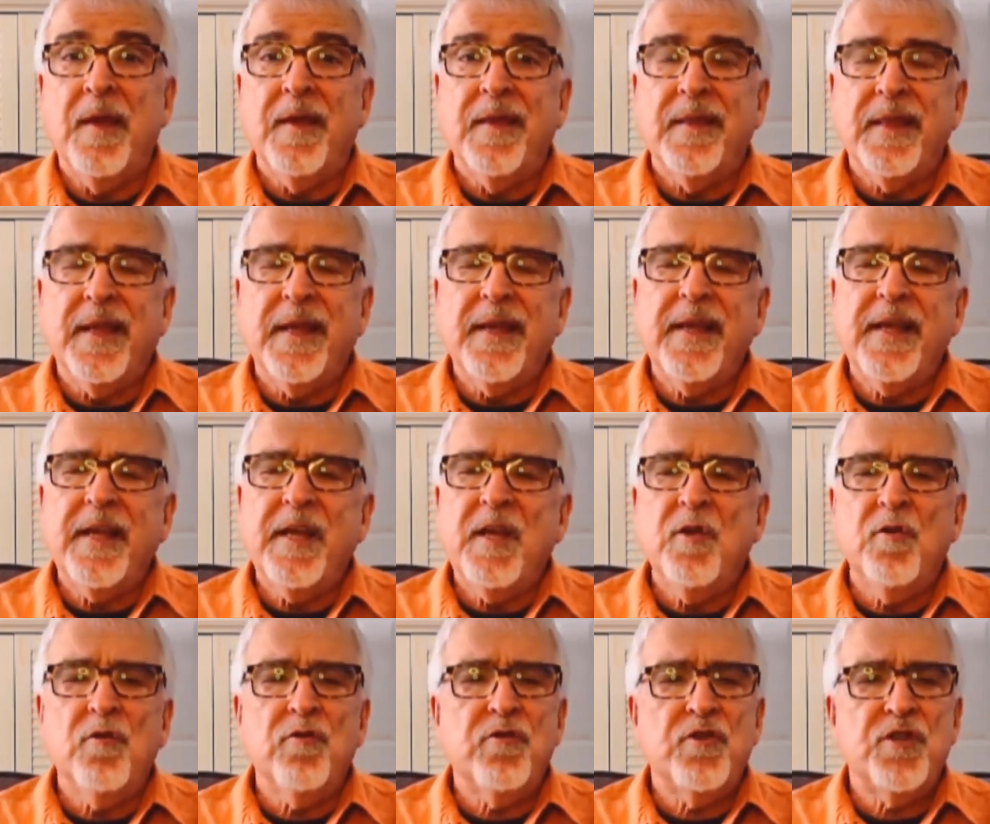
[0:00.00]
then
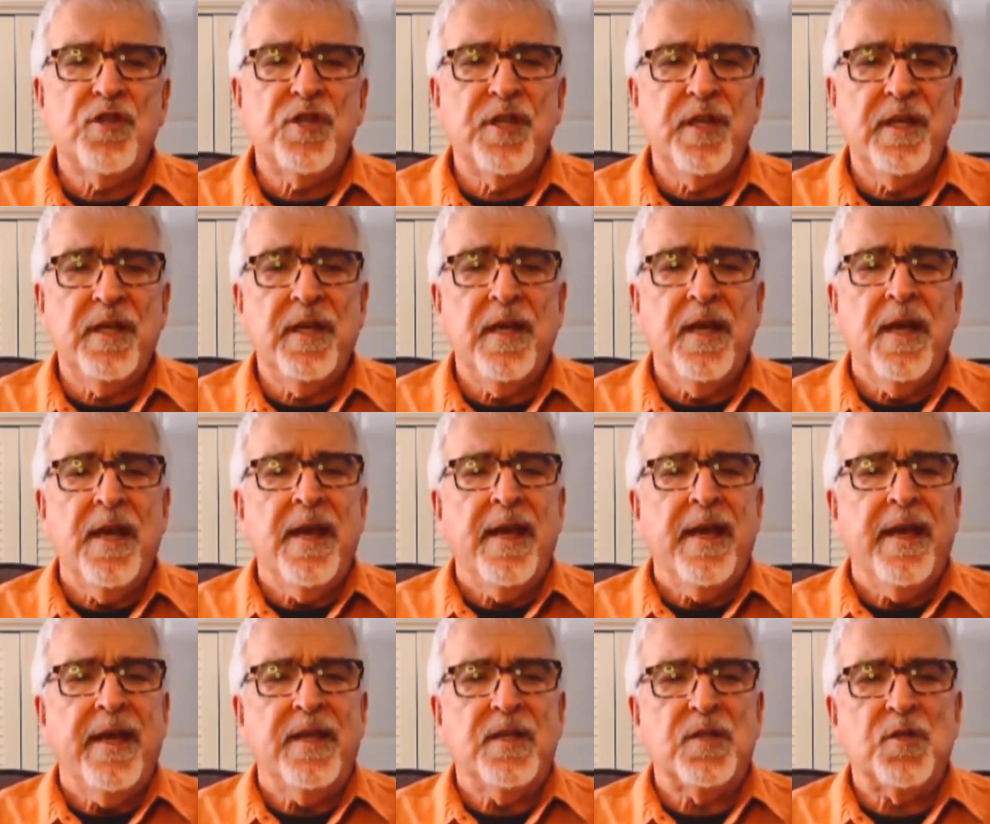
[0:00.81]
he or she
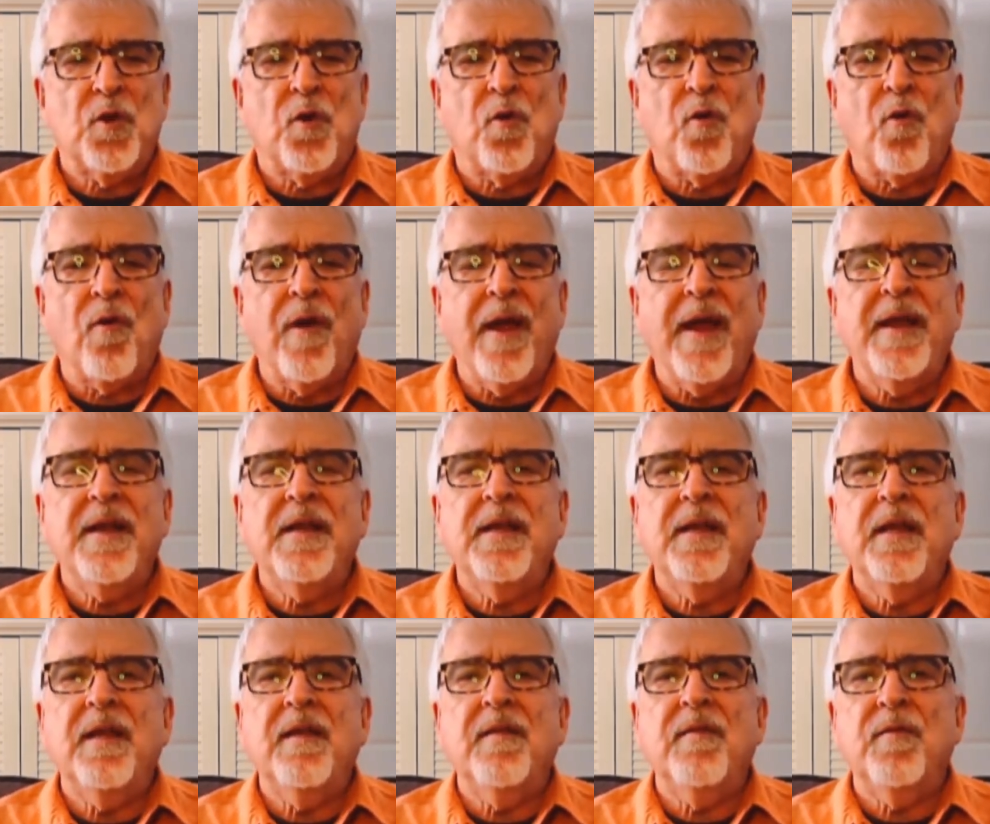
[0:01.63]
is
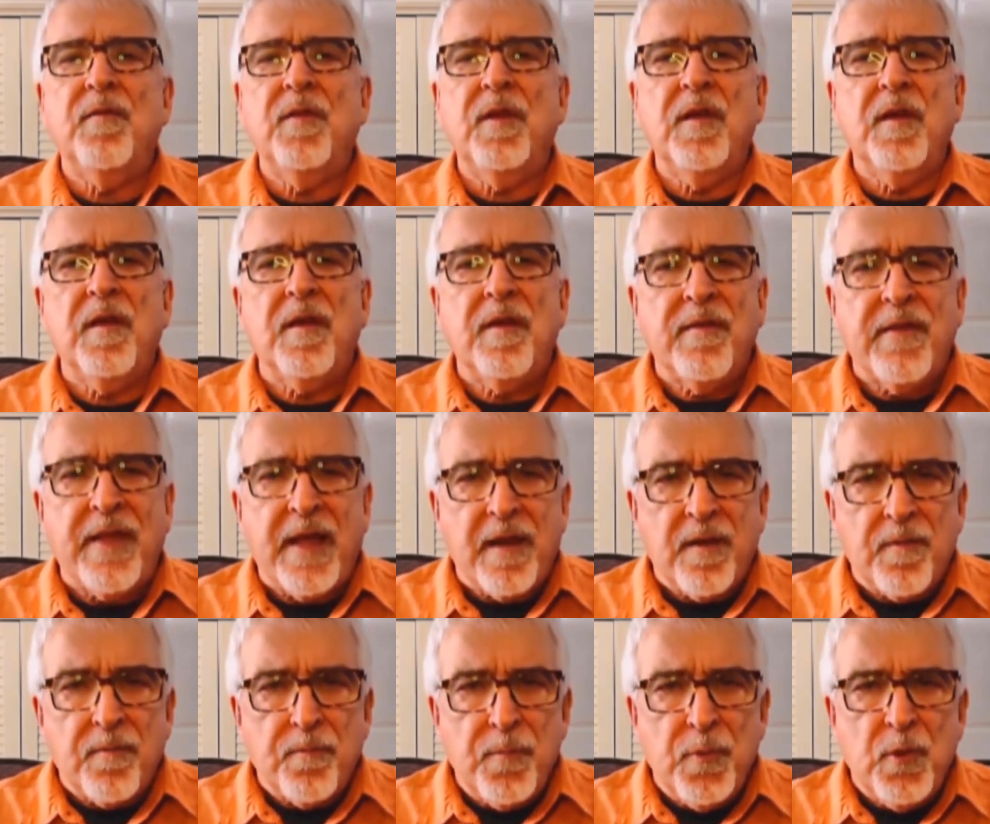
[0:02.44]
granting the,
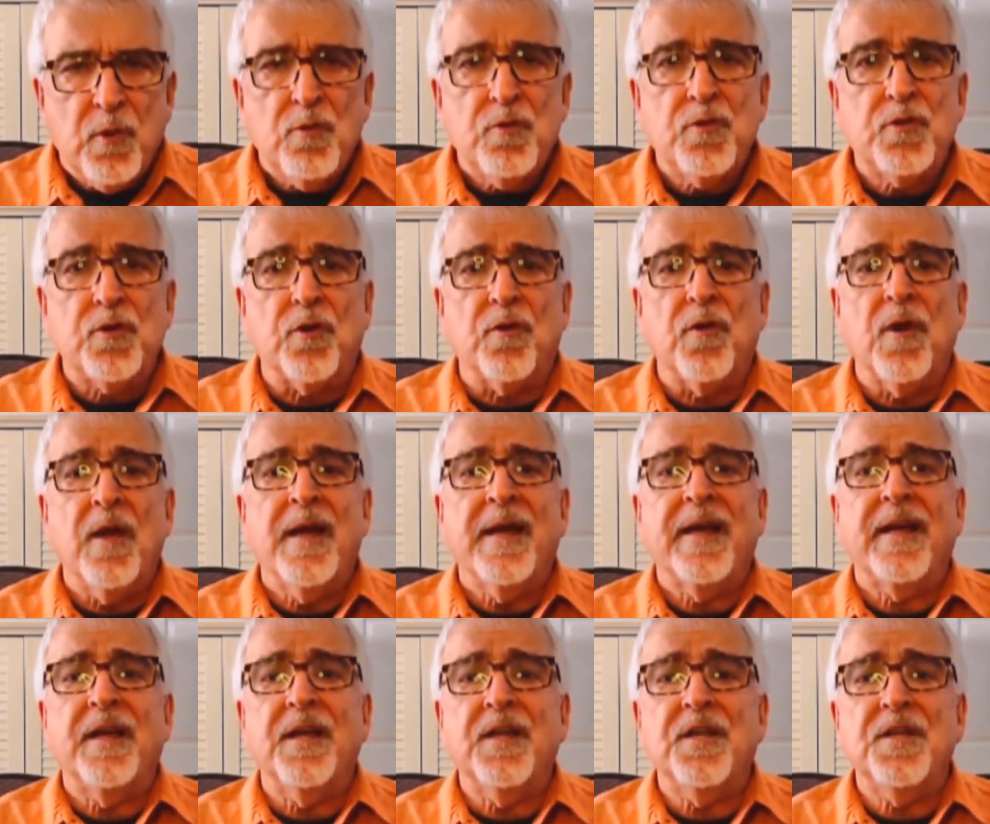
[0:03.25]
that abuser
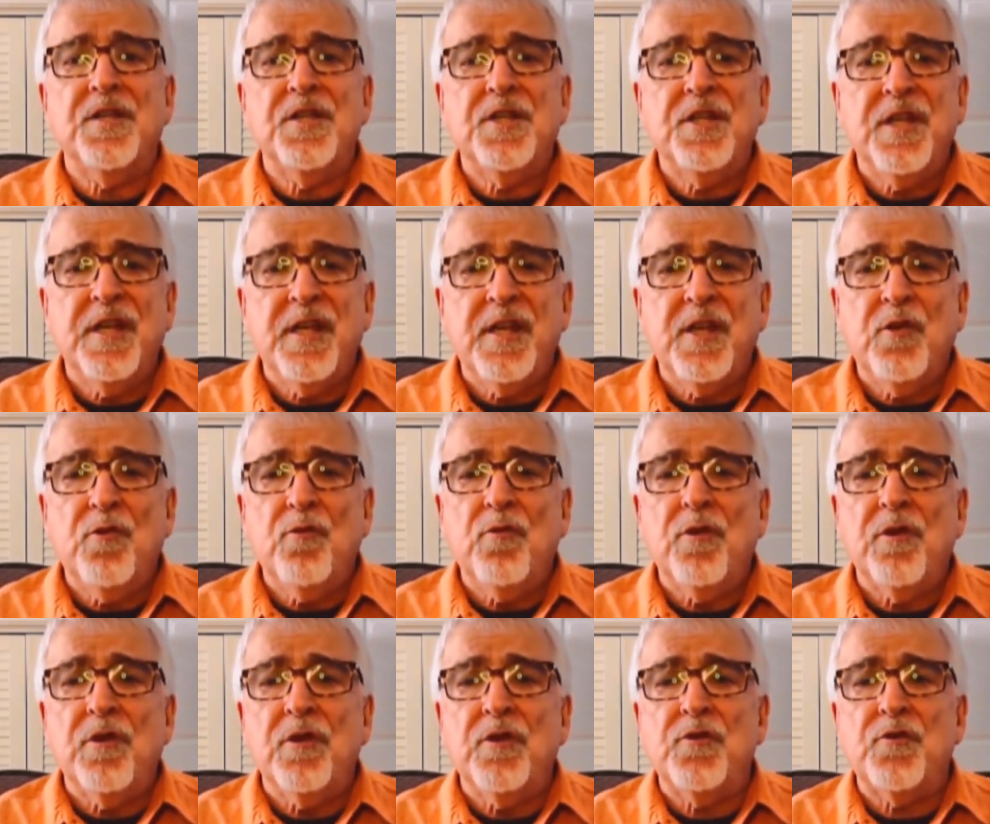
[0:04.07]

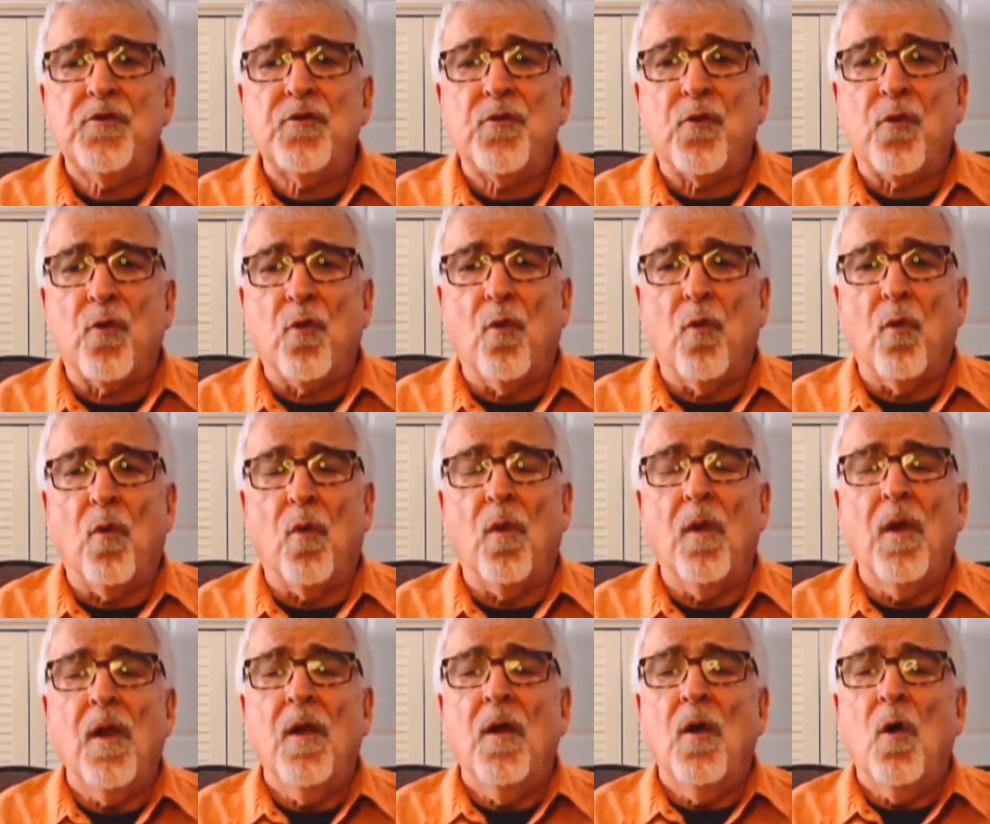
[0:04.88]
continued
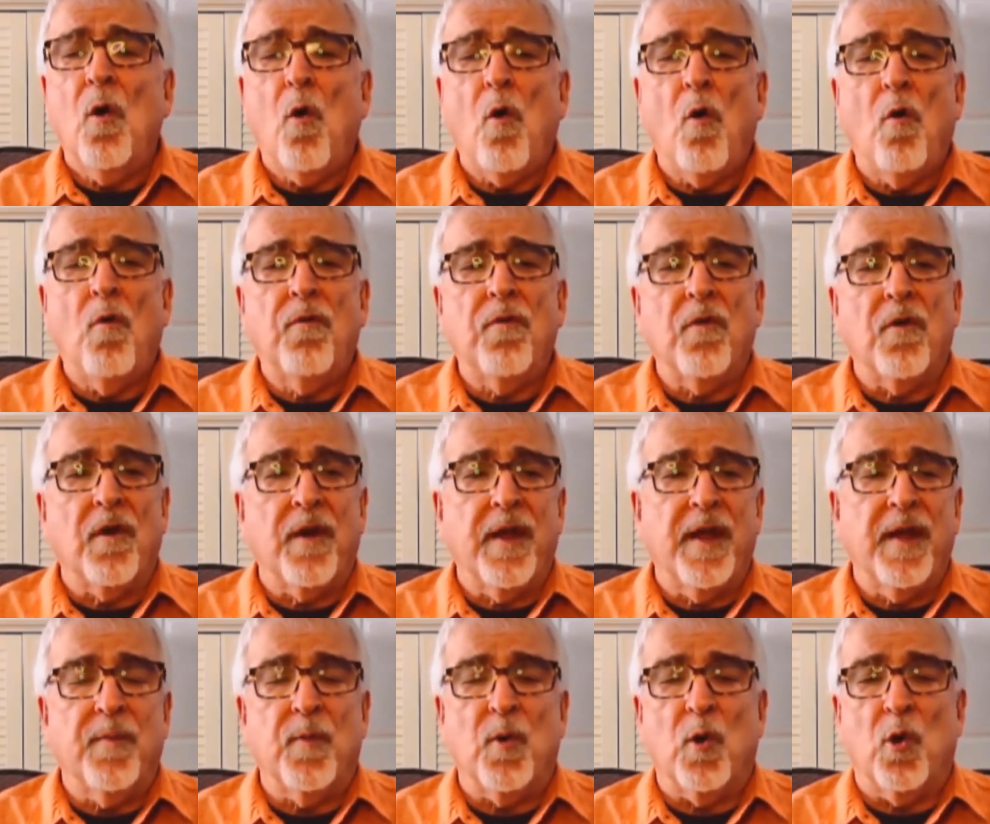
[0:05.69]
control over
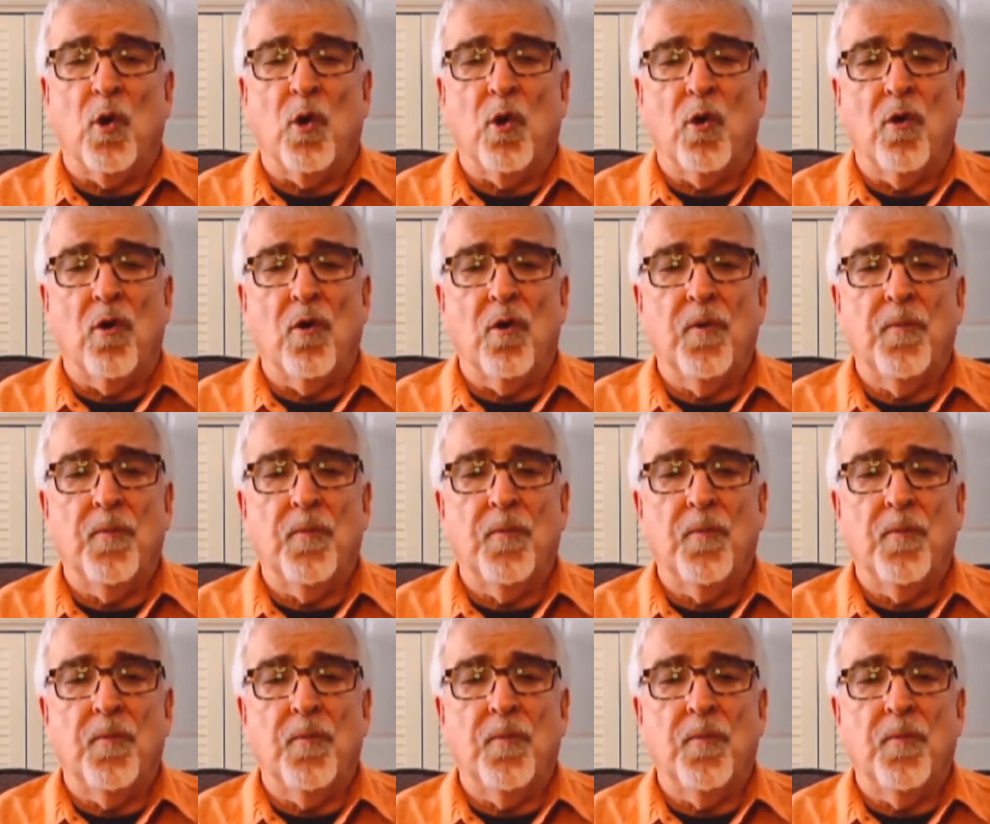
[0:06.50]
him or her.